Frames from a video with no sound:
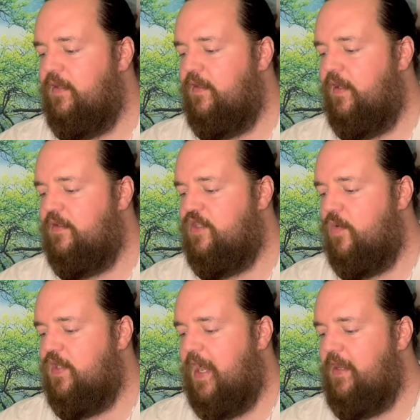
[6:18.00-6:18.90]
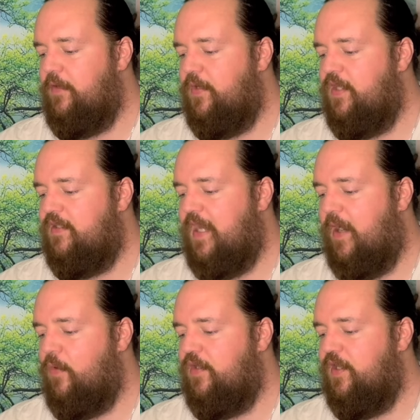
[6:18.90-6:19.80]
Zodiacally, the
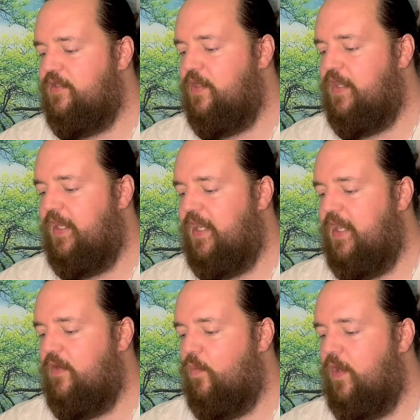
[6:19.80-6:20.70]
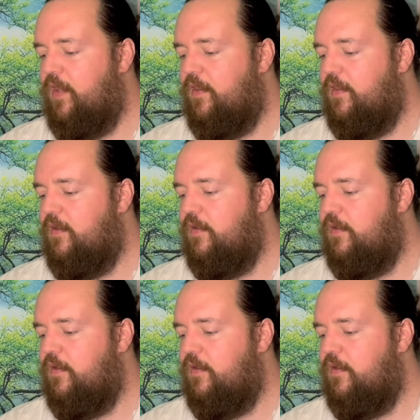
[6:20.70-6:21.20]
tower does link in with